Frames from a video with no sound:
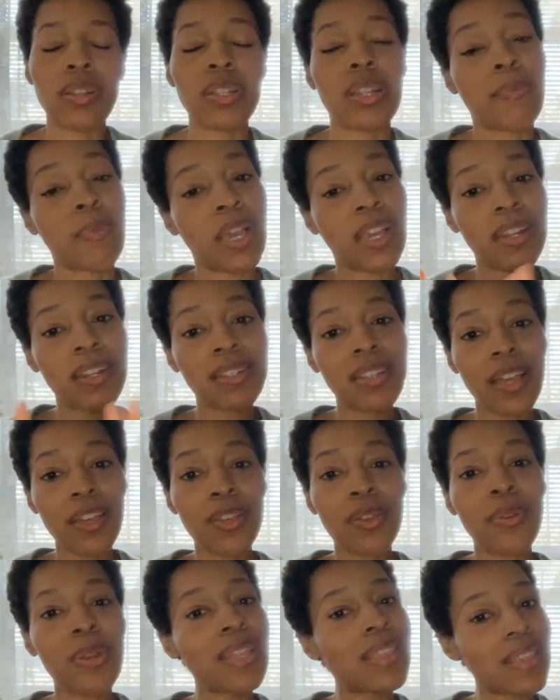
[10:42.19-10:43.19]
I'm not going to tell you
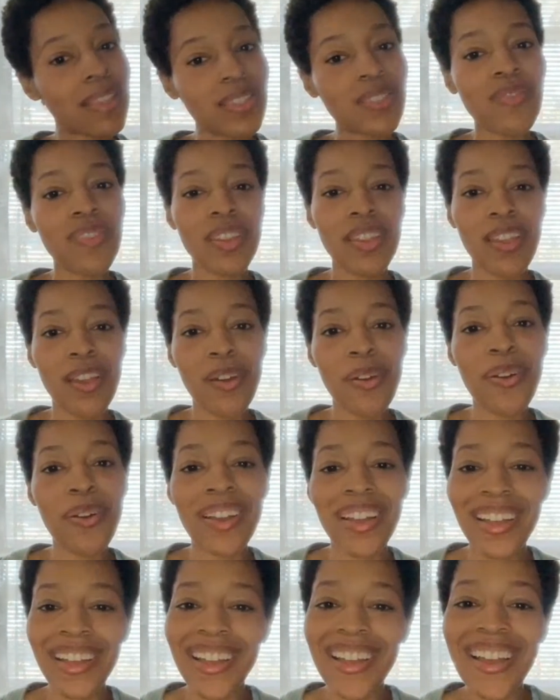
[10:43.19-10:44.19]
in this video
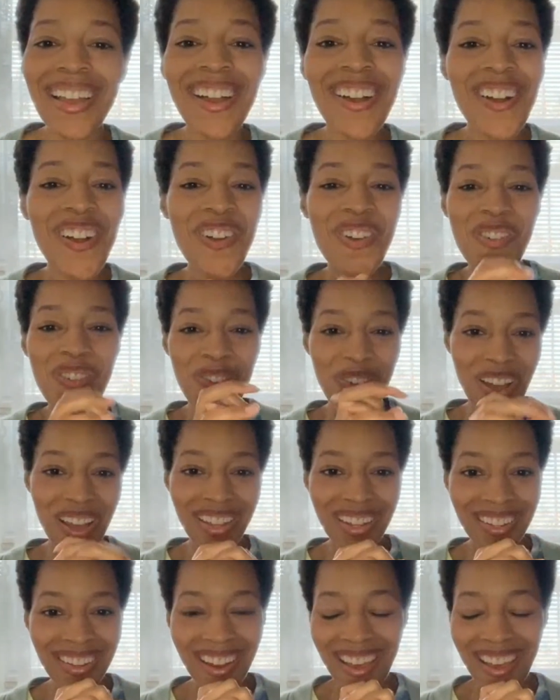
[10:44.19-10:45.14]
what